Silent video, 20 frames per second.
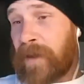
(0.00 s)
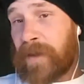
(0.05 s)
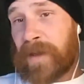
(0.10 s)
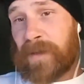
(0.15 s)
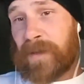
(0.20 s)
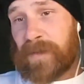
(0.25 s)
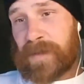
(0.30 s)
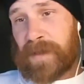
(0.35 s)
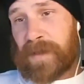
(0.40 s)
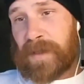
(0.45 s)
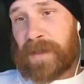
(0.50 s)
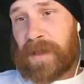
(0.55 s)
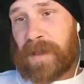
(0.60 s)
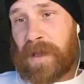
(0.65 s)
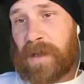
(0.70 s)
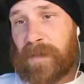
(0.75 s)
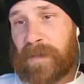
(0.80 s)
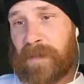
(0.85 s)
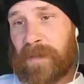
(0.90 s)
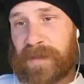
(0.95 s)
He was an
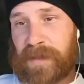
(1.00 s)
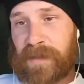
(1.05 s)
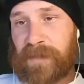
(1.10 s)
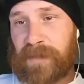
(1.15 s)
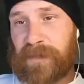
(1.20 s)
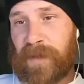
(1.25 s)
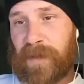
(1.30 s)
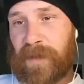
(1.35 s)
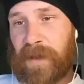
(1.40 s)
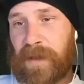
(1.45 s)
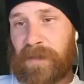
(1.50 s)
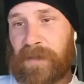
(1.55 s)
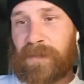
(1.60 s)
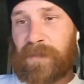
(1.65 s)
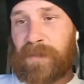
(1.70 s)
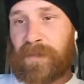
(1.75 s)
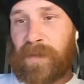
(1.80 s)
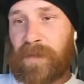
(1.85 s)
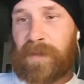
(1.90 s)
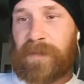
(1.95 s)
Islamist and freaking
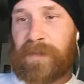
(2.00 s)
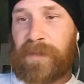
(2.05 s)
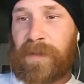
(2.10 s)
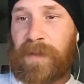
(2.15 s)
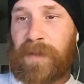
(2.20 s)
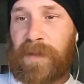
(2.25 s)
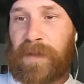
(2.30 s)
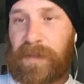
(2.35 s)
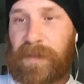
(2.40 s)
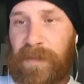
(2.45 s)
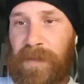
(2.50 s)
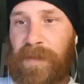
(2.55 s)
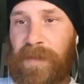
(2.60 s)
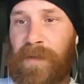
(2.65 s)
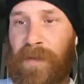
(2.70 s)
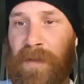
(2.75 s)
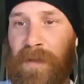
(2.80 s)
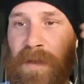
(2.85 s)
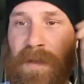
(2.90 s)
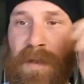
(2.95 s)
worked for the
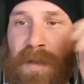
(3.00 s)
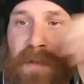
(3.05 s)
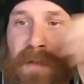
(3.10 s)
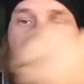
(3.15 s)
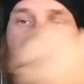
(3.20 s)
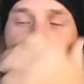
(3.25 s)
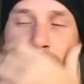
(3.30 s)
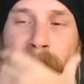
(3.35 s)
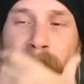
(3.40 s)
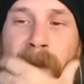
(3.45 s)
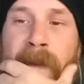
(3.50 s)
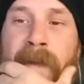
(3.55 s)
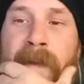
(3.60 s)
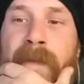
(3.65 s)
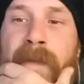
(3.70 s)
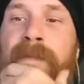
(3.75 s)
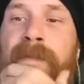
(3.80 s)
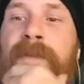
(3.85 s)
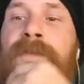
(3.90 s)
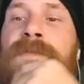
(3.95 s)
Turkey government
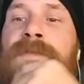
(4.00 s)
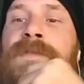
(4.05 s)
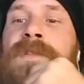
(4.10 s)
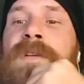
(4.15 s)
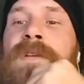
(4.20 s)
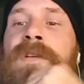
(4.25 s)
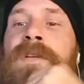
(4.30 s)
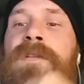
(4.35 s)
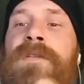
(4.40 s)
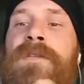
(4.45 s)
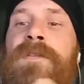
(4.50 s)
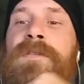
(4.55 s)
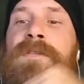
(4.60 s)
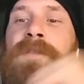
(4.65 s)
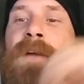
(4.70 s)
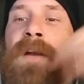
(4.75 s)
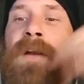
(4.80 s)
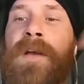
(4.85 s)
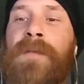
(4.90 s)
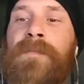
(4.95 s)
and used it and
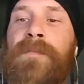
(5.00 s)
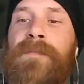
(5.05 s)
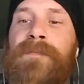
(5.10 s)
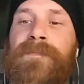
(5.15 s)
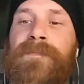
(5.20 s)
straight up